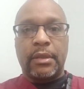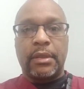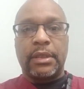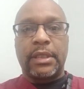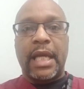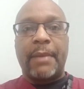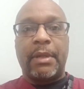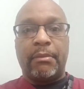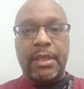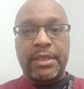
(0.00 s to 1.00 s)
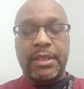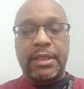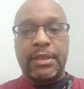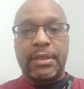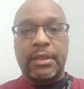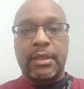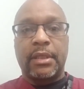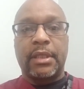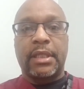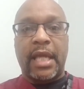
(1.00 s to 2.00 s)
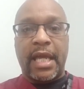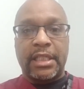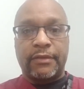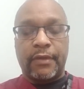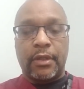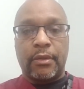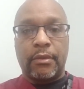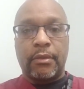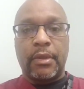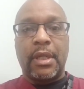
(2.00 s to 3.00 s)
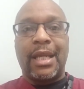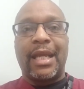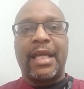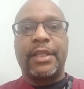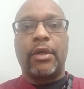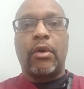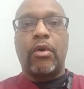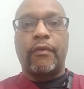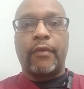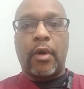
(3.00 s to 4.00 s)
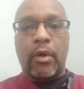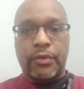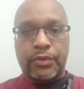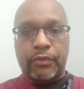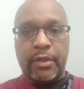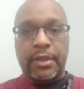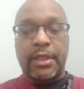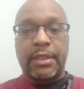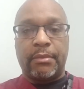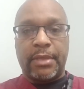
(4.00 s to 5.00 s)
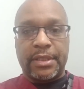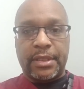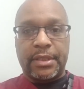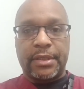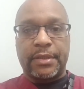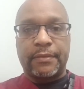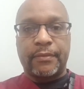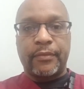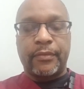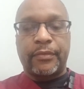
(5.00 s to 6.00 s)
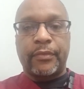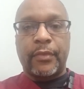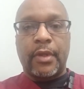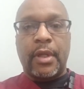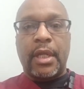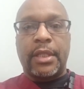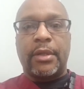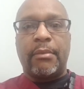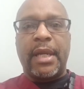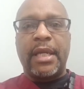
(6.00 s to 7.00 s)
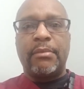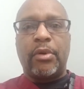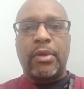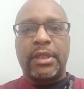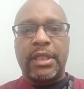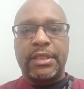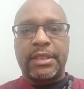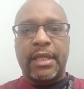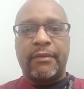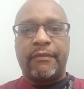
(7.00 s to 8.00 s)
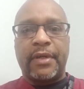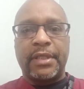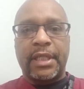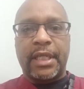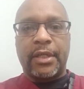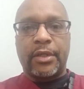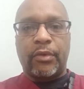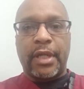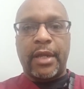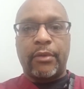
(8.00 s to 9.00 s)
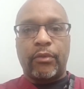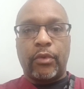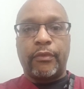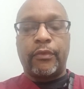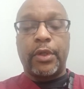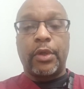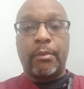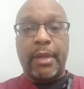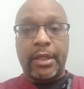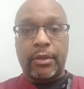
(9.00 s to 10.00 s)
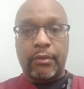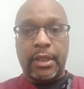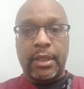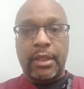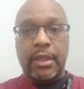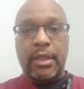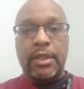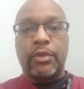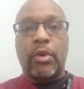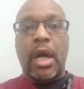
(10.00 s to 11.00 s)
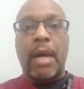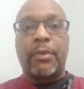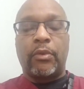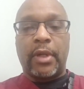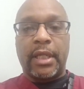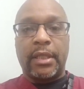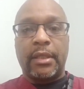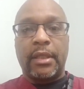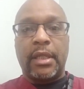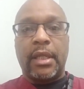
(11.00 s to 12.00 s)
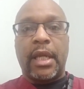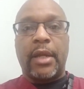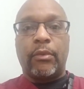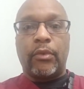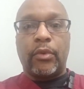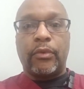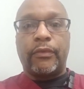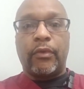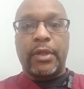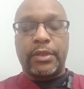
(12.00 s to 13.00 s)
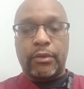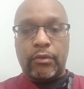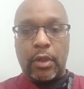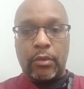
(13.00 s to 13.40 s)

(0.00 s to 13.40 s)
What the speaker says: time in business, cash flow, and the overall strength of the business. The main point is that funding can create room for your bakery to operate and room for it to grow.